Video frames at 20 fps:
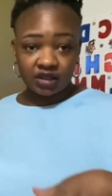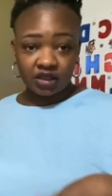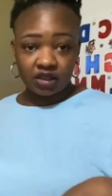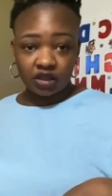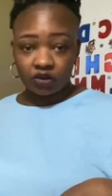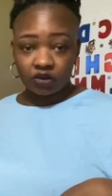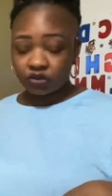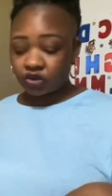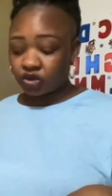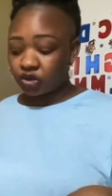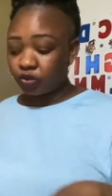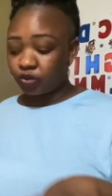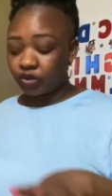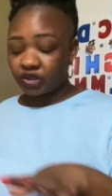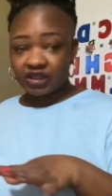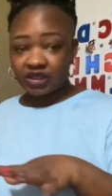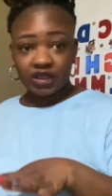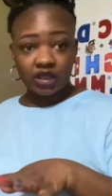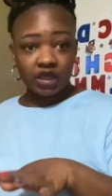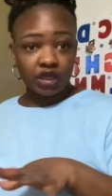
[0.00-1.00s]
And also,
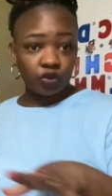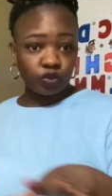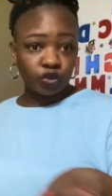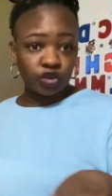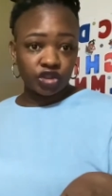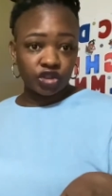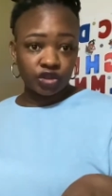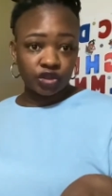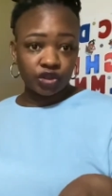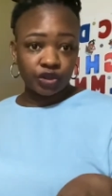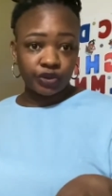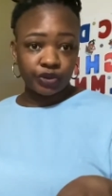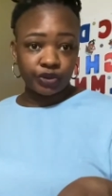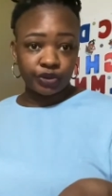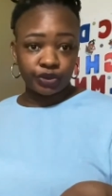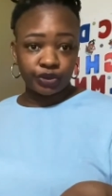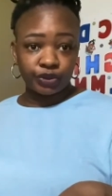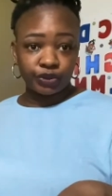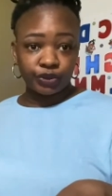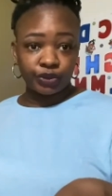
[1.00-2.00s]
but today we're just gonna
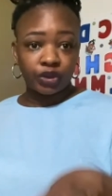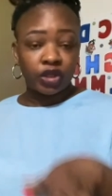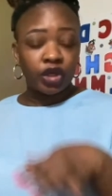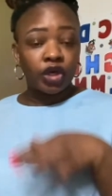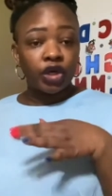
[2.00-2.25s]
do